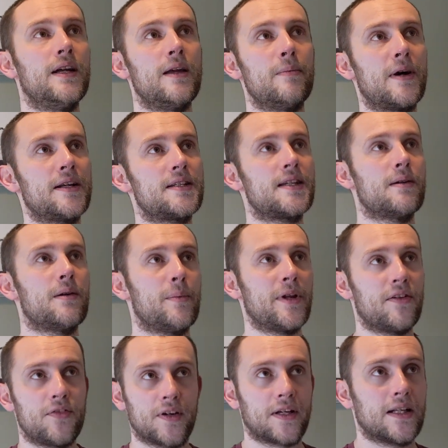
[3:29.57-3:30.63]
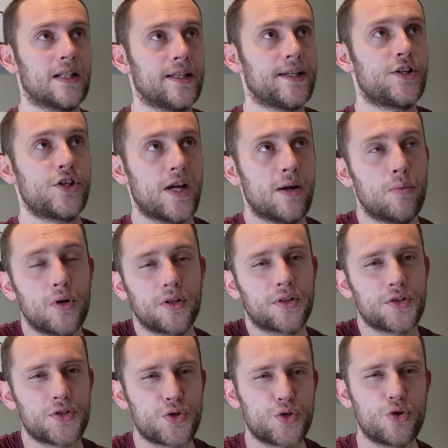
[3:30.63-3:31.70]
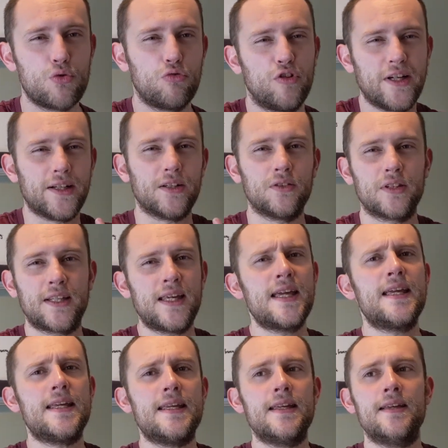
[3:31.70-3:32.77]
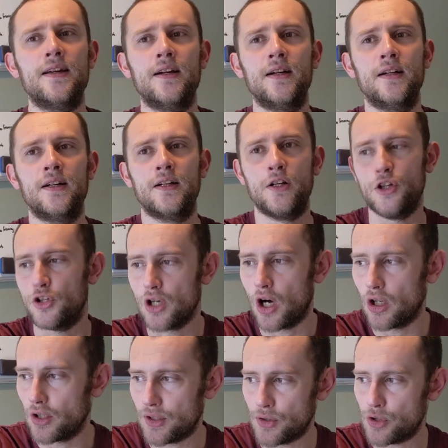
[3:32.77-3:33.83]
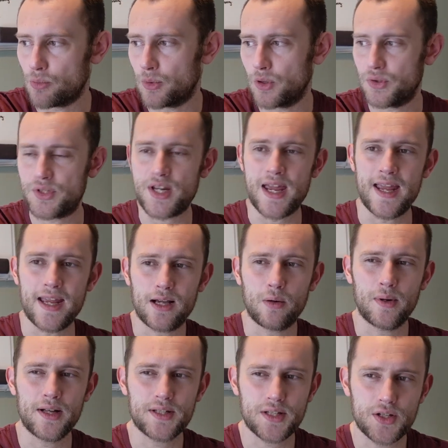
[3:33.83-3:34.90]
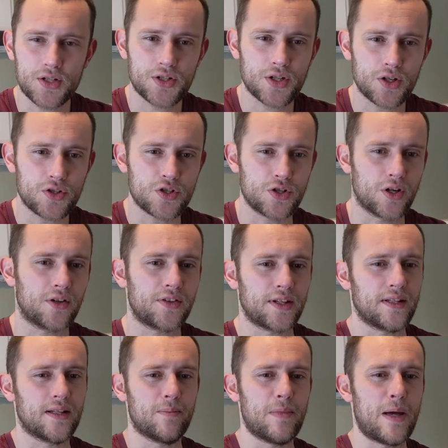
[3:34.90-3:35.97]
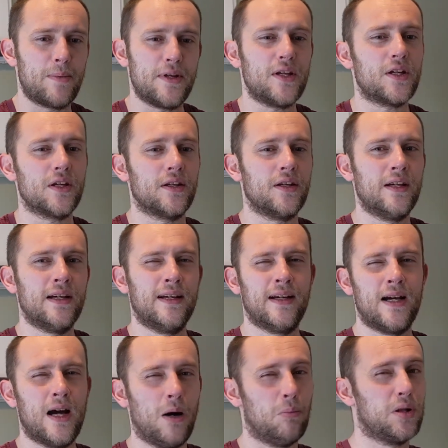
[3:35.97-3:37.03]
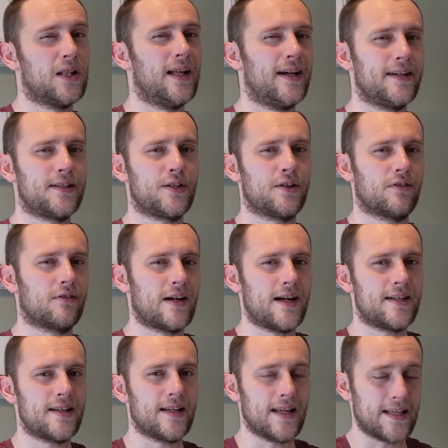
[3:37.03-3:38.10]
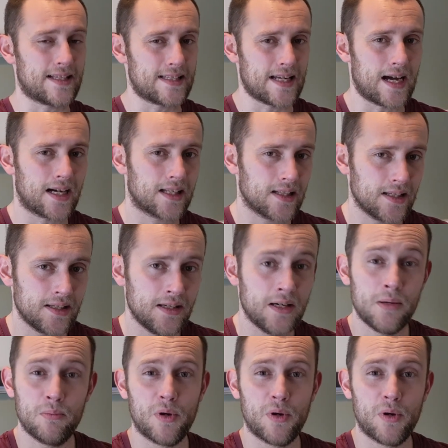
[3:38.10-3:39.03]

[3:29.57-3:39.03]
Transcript: it might seem a bit of a cliche one, because there's no real key knowledgeable takeaways as such, nothing that maybe you can apply to your writing exactly,